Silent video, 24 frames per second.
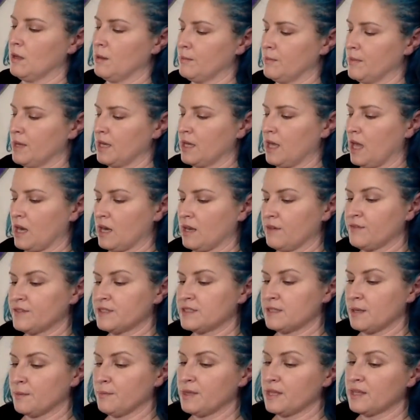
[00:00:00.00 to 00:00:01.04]
Again, if it's
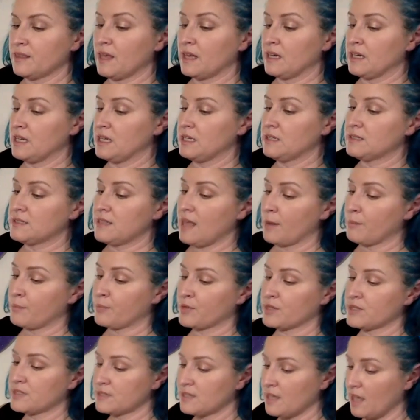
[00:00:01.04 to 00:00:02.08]
something that needs that
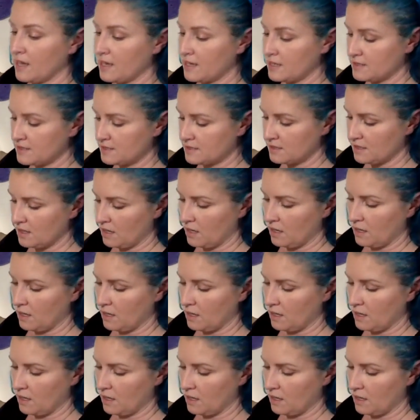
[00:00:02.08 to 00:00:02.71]
precise